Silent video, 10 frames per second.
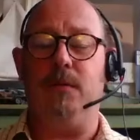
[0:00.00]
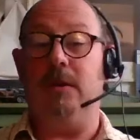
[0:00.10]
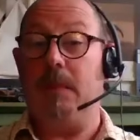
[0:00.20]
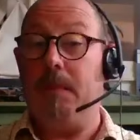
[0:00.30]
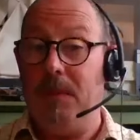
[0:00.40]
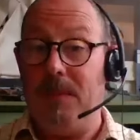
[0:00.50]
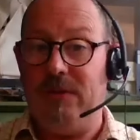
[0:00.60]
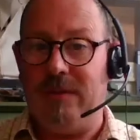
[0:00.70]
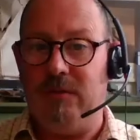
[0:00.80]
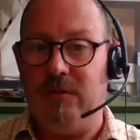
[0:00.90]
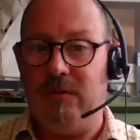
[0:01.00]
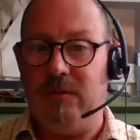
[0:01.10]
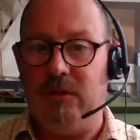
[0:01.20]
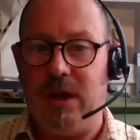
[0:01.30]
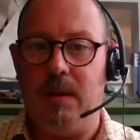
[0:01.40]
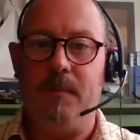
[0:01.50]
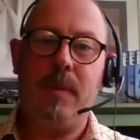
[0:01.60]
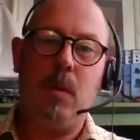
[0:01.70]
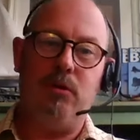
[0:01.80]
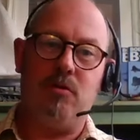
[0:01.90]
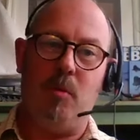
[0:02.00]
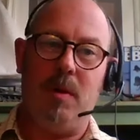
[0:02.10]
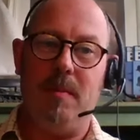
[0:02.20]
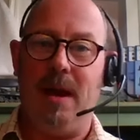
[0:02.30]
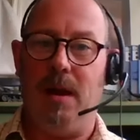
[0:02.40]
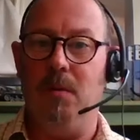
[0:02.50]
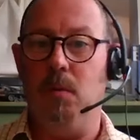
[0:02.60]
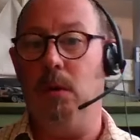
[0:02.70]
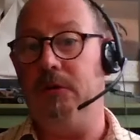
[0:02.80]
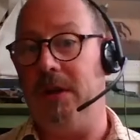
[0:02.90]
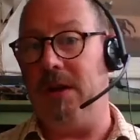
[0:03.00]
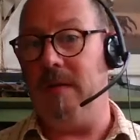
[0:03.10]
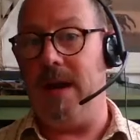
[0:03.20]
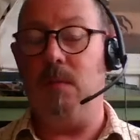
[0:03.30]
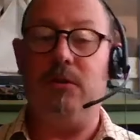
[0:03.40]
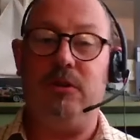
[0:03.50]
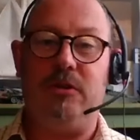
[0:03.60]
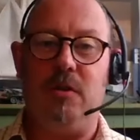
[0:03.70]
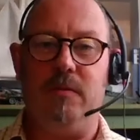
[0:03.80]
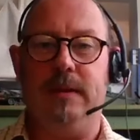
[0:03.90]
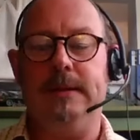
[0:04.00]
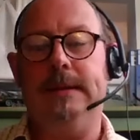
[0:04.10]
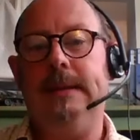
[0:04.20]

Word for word: for example, the B seventeen. Was it chromium yellow? Was it green? Was it silver?